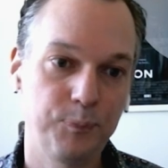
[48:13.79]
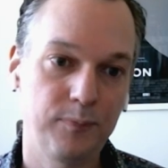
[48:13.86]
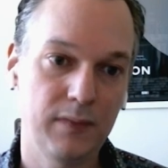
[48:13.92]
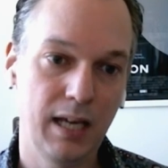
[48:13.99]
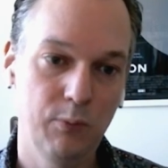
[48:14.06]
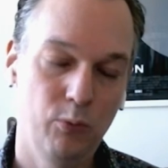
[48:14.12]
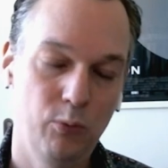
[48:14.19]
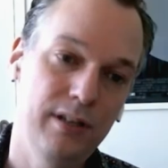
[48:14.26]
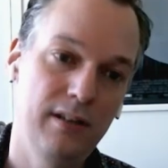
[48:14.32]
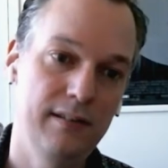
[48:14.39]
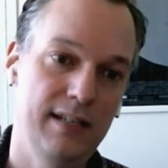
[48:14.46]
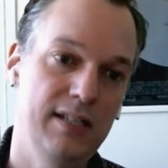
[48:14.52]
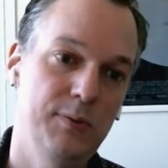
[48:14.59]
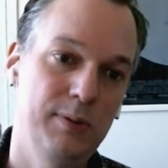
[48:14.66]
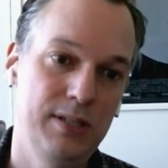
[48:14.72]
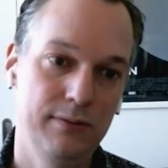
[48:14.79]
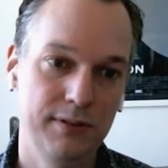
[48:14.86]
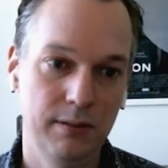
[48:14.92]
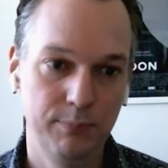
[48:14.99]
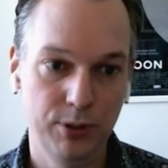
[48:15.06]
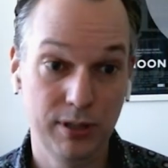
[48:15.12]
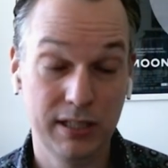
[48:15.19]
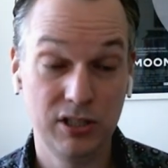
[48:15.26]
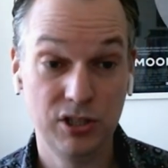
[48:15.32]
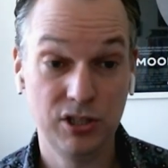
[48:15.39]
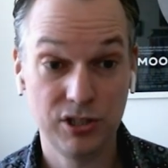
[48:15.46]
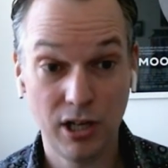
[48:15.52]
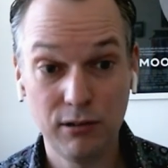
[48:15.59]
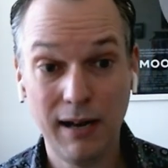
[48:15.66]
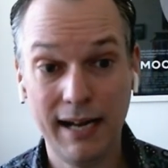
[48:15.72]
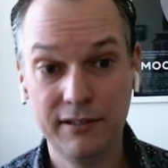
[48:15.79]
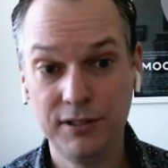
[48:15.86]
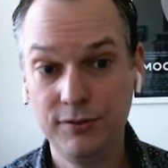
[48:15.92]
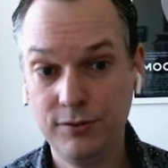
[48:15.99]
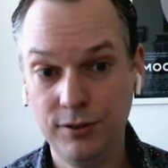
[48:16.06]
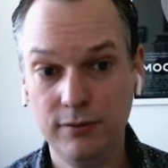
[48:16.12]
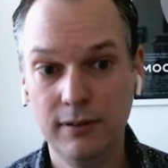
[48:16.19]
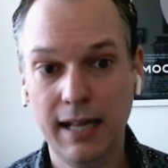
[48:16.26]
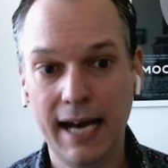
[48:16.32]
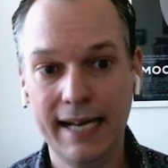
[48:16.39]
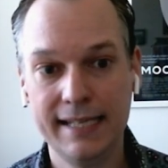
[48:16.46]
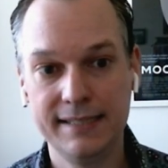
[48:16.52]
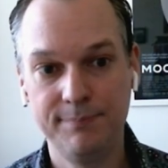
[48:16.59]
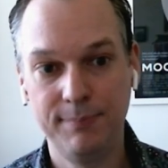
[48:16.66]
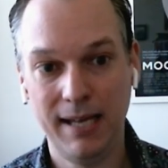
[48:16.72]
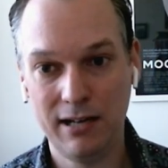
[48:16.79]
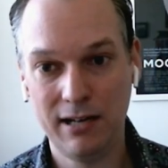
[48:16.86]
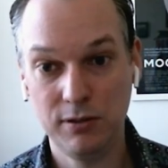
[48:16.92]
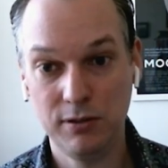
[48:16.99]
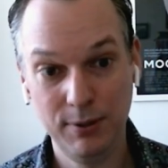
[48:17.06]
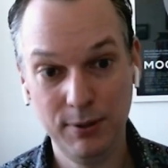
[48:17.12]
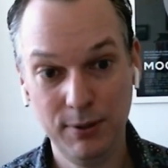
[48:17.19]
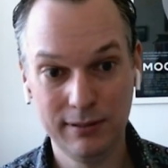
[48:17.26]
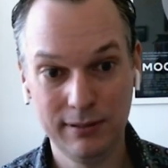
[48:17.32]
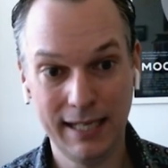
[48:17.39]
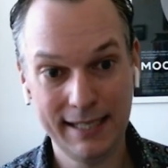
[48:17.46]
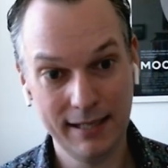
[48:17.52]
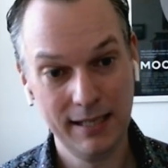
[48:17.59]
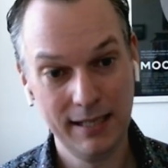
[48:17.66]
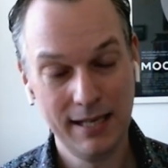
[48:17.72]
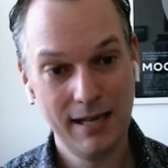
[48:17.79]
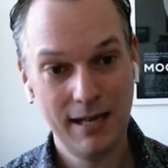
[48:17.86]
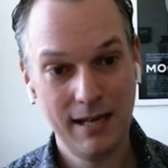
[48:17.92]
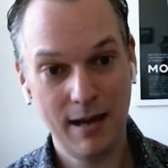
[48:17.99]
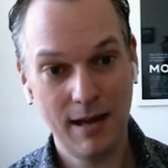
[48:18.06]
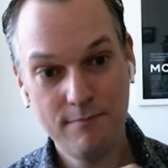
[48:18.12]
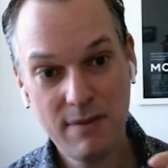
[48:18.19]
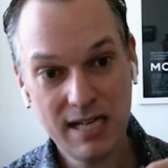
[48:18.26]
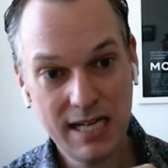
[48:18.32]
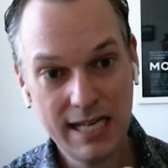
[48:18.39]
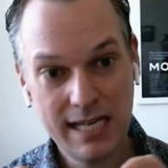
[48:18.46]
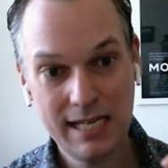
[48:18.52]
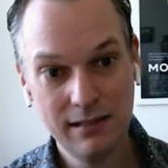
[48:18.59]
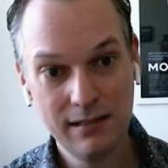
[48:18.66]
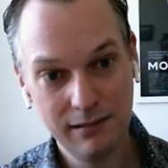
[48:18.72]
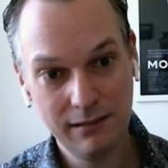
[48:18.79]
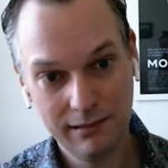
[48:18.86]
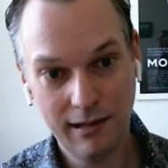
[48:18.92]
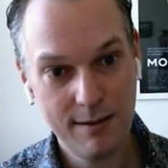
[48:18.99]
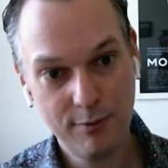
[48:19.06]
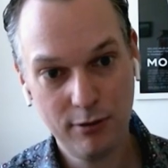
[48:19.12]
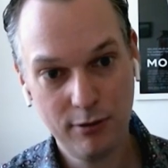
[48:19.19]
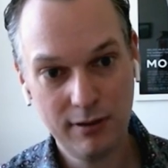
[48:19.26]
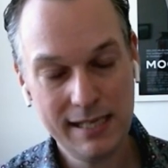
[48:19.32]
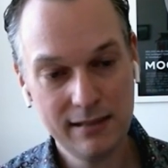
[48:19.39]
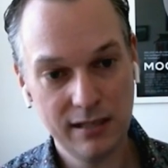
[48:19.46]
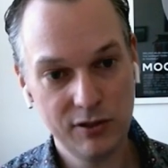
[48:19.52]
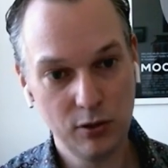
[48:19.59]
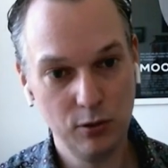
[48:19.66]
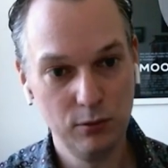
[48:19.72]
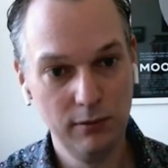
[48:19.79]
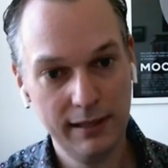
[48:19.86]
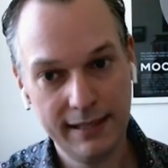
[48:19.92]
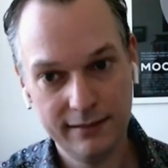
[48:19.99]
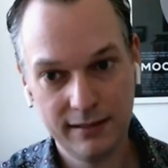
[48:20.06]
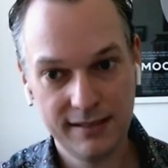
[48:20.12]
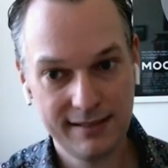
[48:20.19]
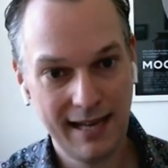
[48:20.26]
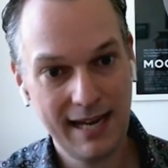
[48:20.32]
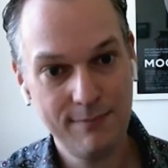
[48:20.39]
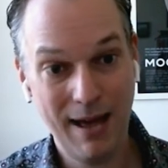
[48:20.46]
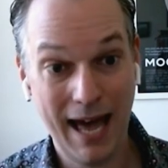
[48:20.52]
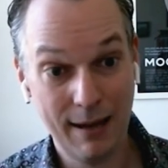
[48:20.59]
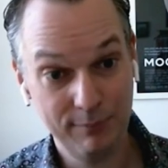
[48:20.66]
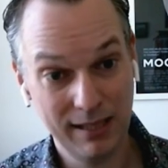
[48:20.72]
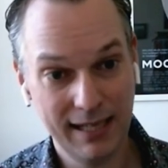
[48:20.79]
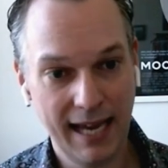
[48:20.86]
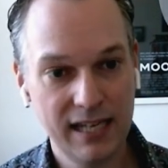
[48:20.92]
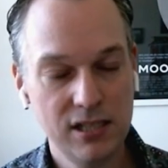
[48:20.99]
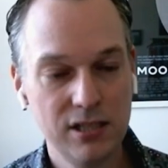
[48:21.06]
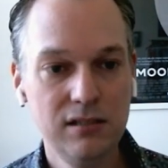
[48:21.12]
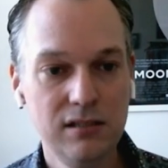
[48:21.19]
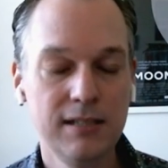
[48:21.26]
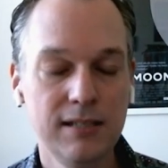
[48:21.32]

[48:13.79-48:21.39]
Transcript: And one of the things we do in the book is show how you do that, is how you build like a mini library that's all in the same application.